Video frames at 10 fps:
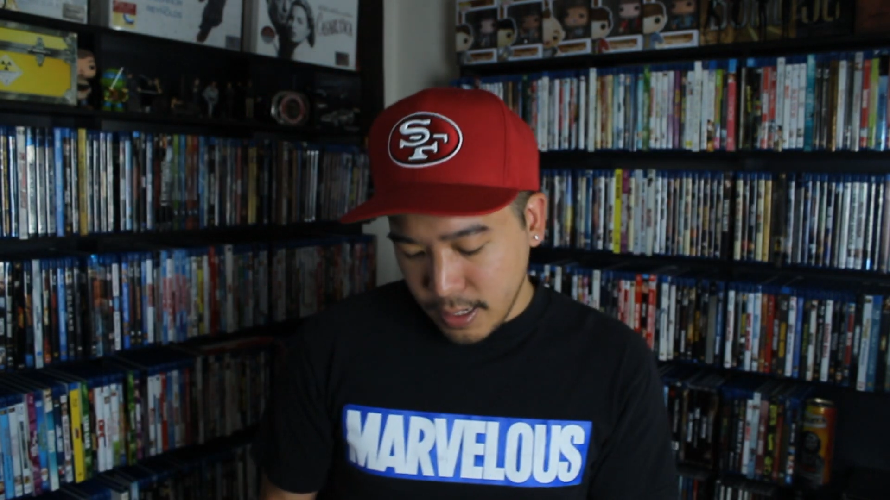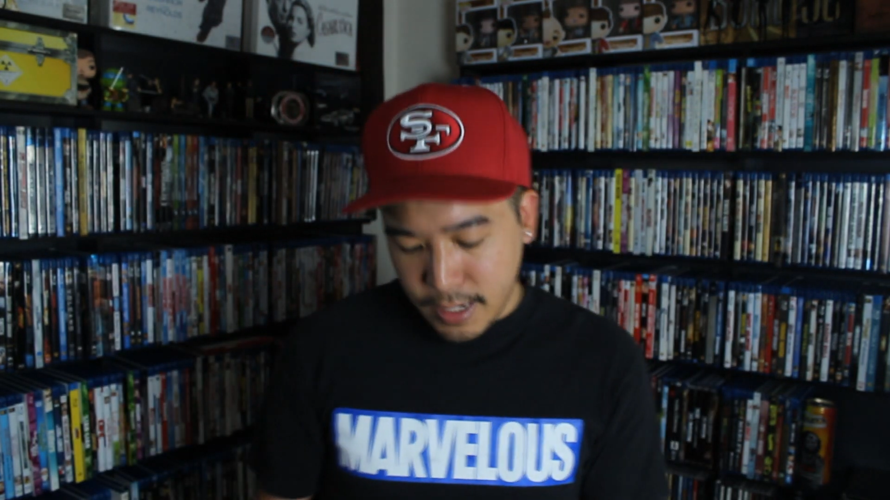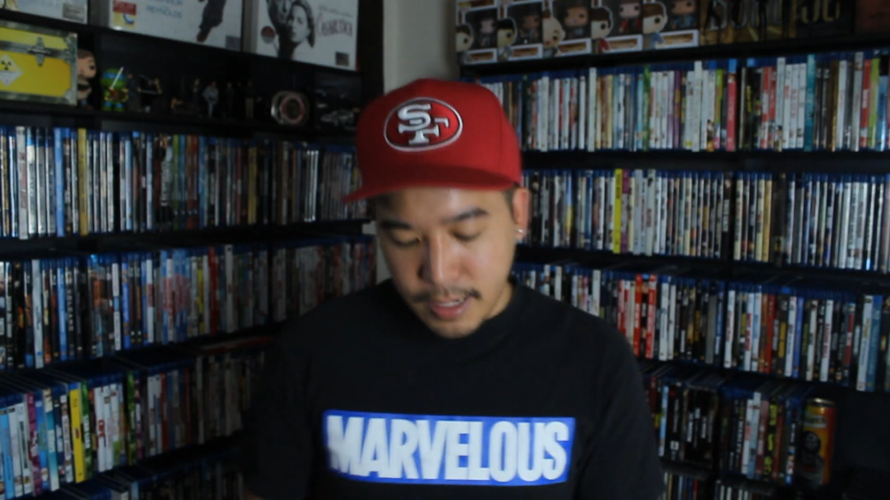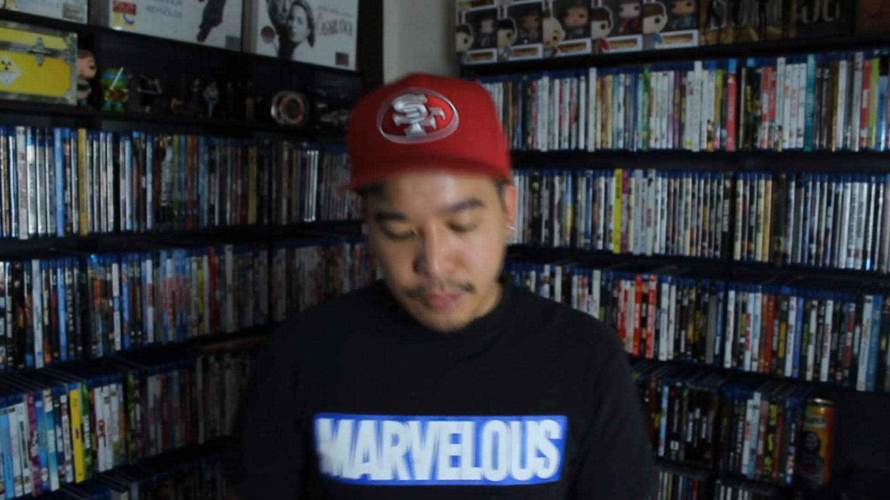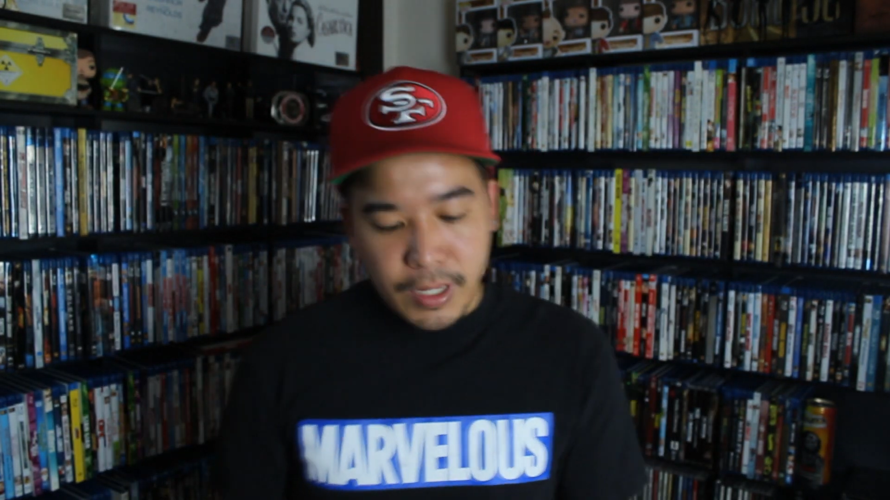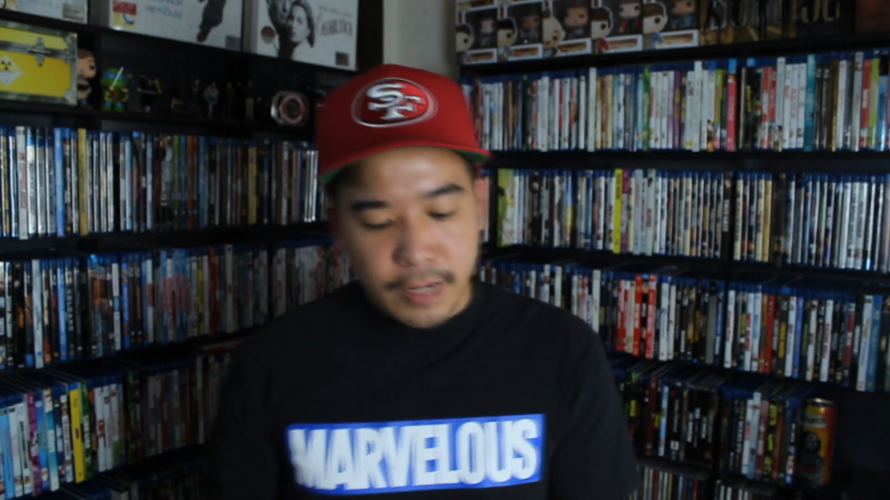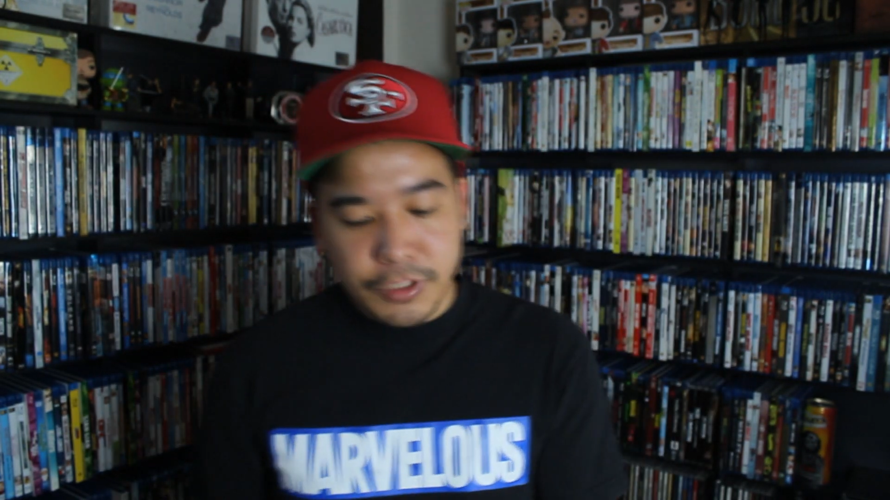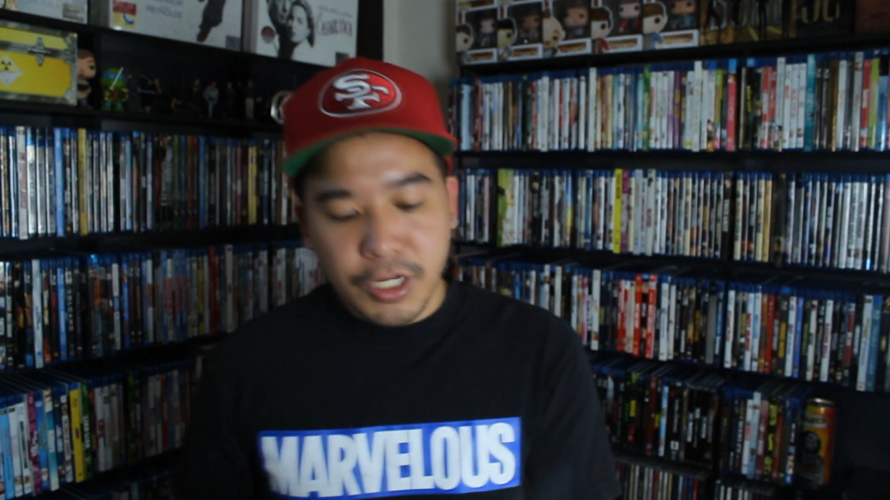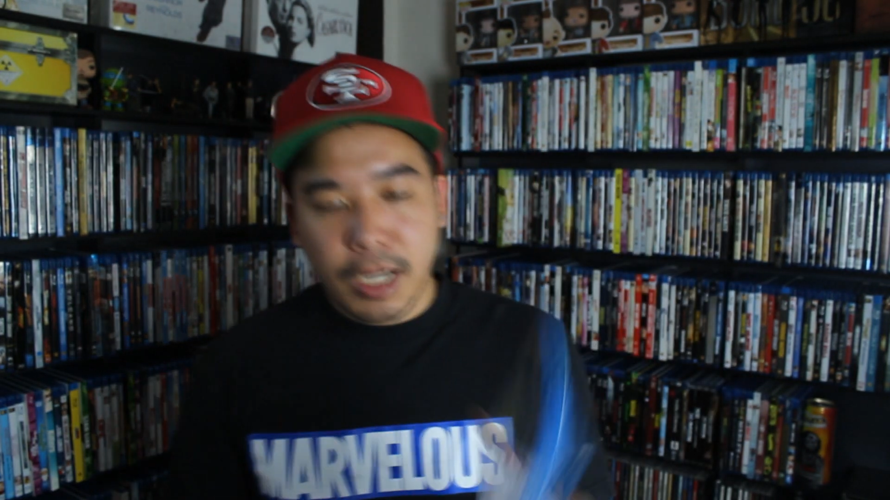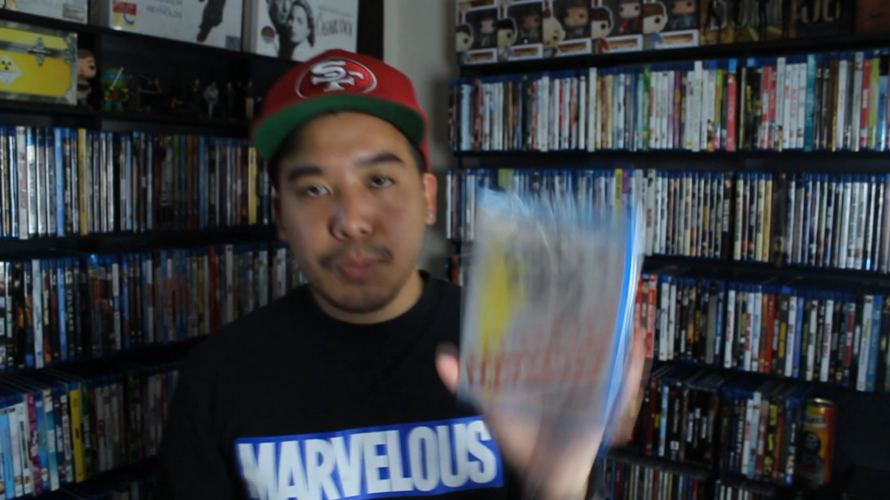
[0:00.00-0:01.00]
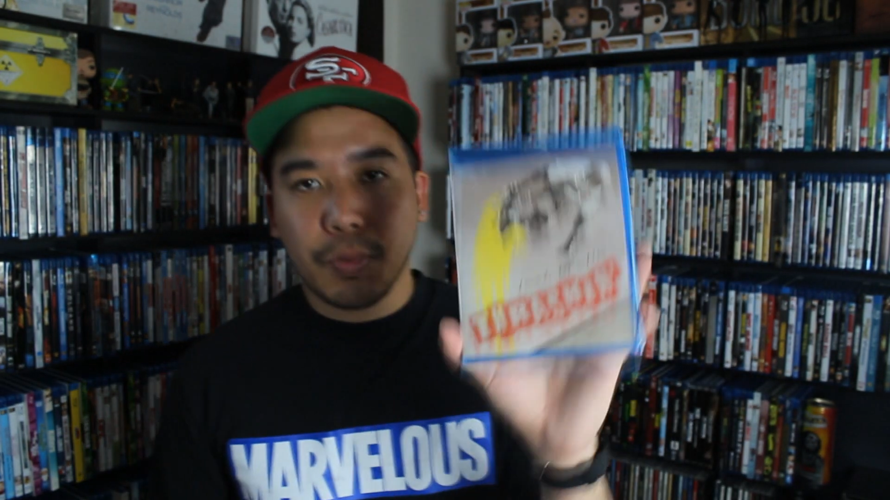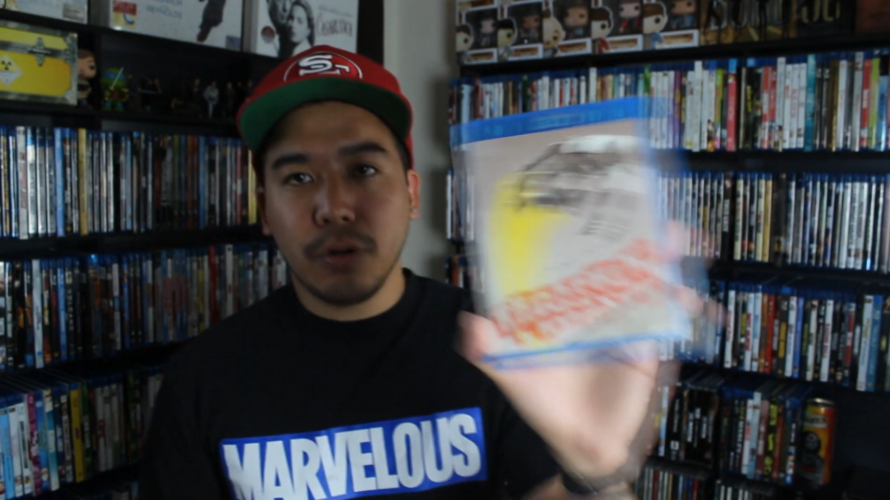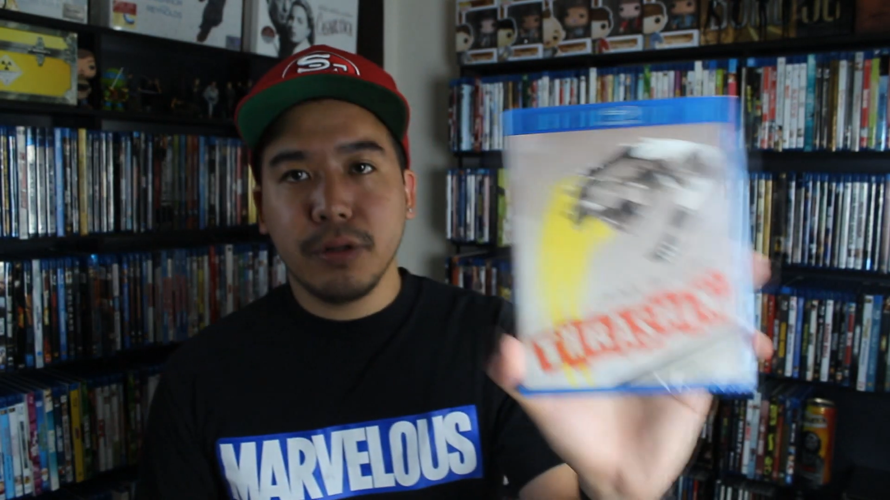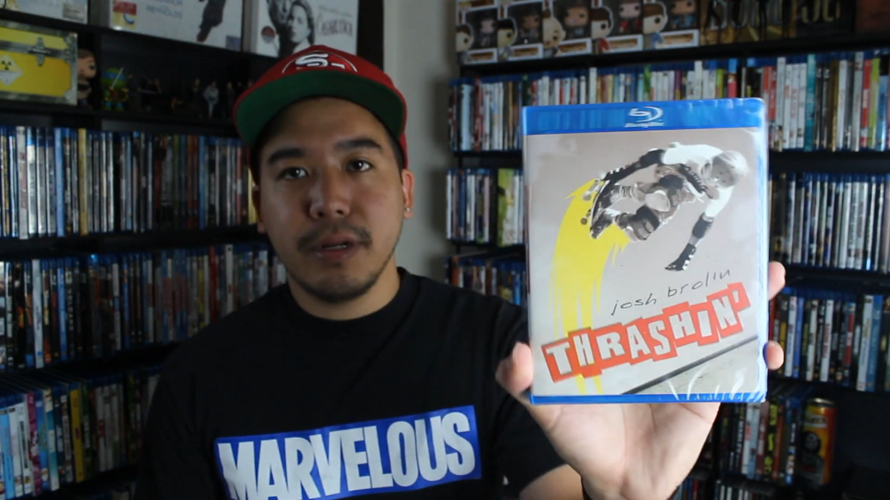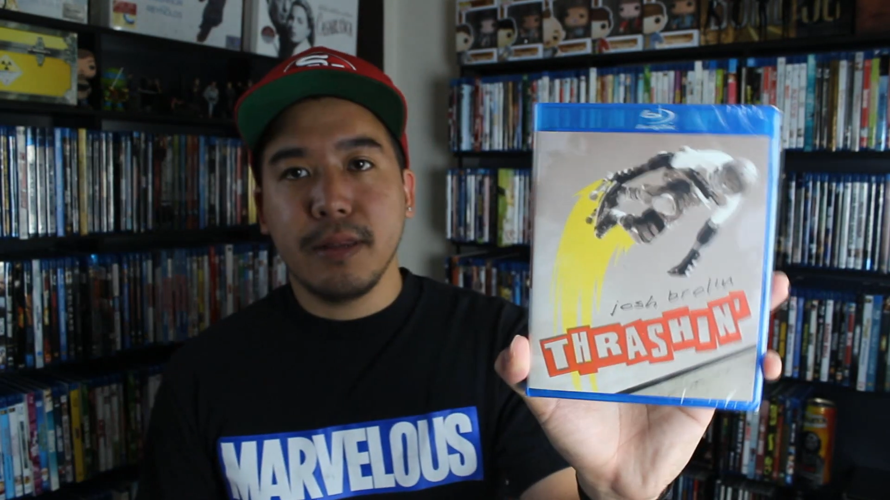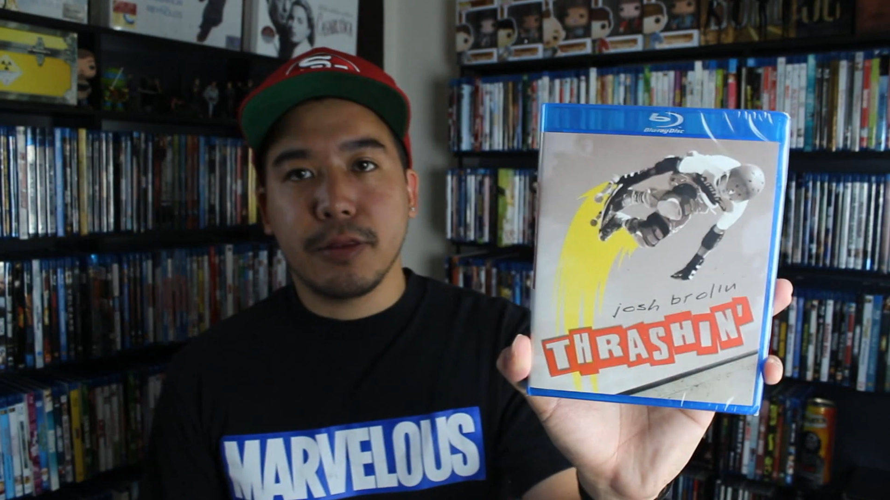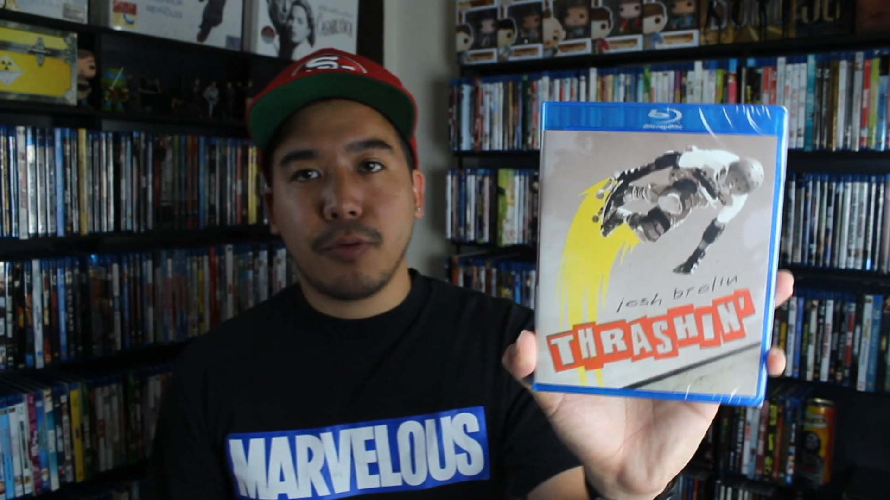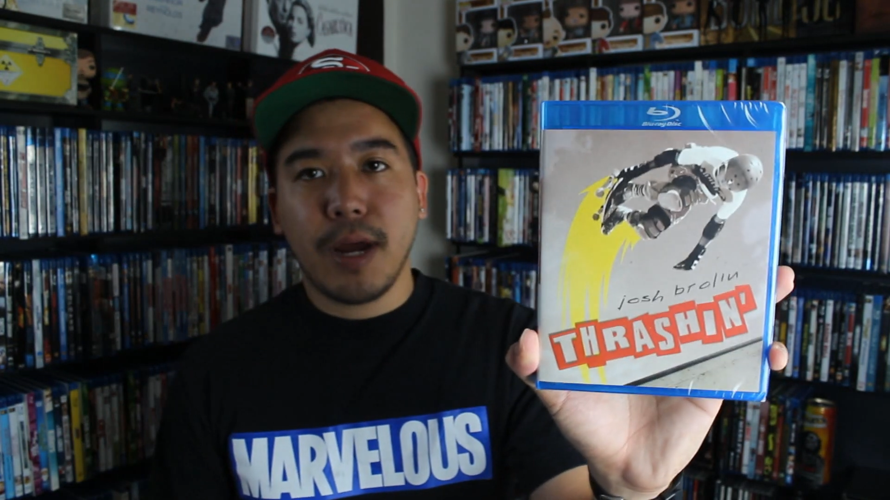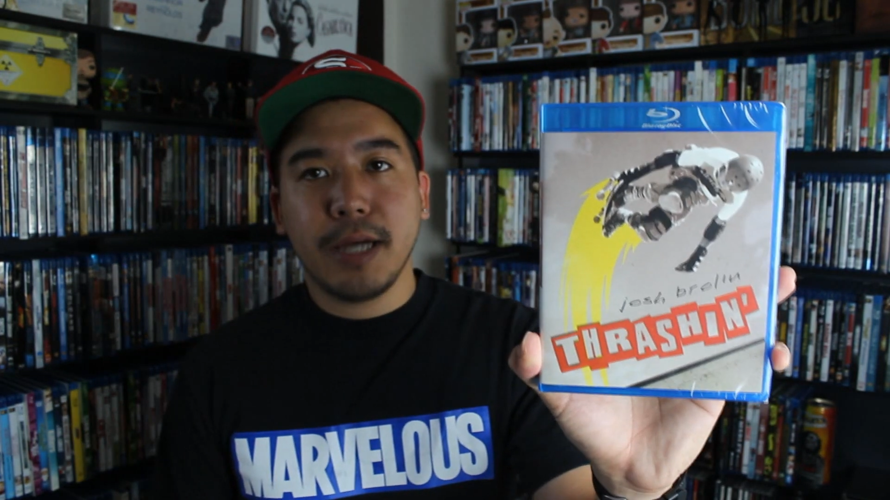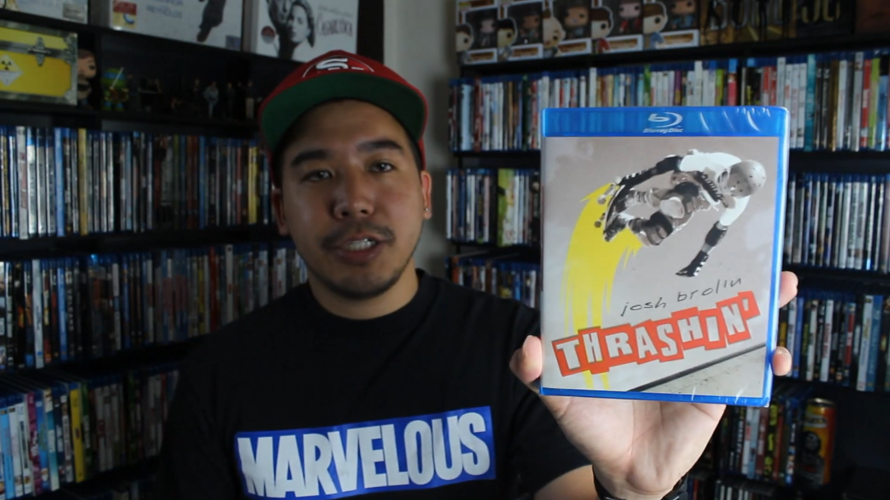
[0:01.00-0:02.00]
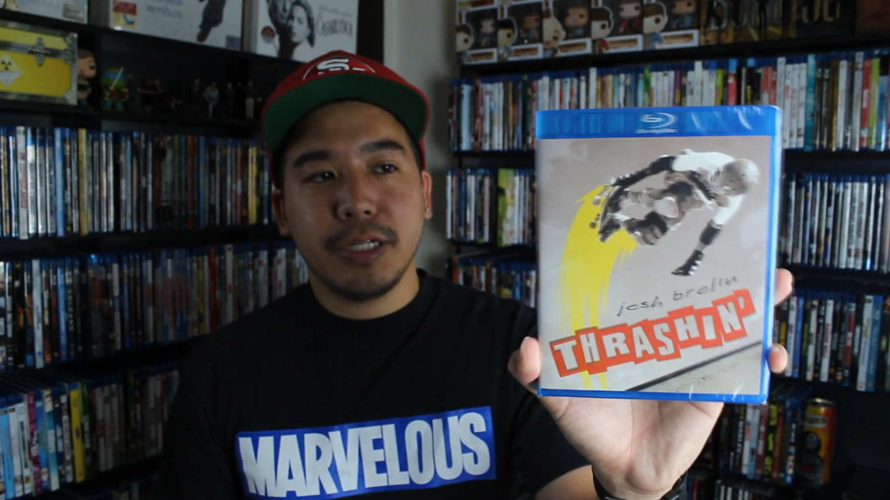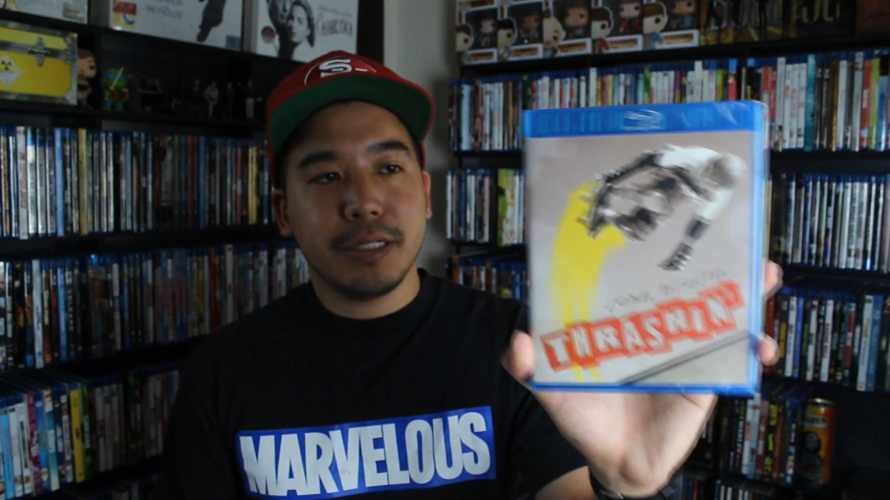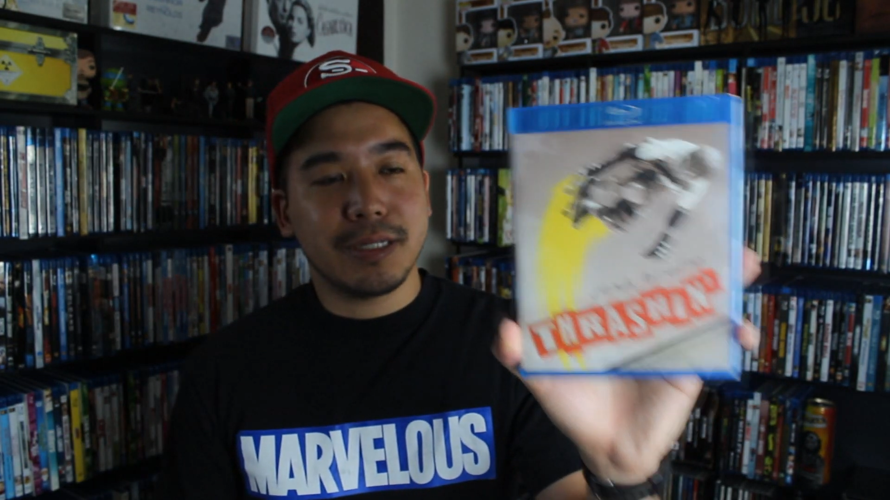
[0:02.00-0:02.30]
And we have Josh Brolin in Thrashin',